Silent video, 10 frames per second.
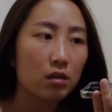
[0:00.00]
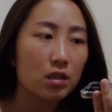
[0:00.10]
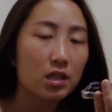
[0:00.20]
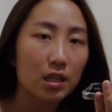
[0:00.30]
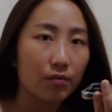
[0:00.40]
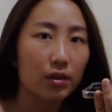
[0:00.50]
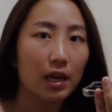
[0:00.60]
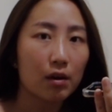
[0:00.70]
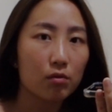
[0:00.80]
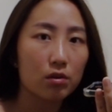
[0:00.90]
7
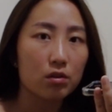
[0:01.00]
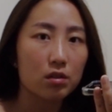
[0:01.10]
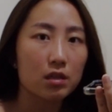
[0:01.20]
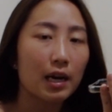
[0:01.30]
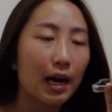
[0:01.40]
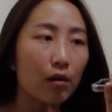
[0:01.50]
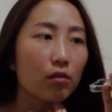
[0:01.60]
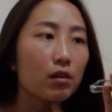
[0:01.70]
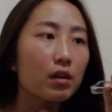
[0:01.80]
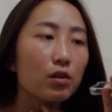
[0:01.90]
hours
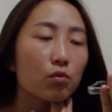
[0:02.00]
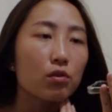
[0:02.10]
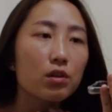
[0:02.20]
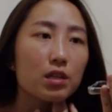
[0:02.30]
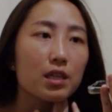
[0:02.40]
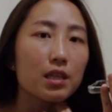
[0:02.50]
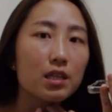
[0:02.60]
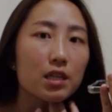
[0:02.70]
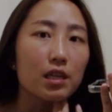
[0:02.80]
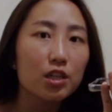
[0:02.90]
outdoors in the
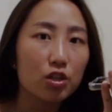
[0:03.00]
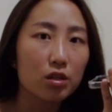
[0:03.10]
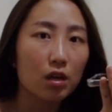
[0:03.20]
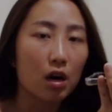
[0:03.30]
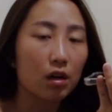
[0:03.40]
sun, just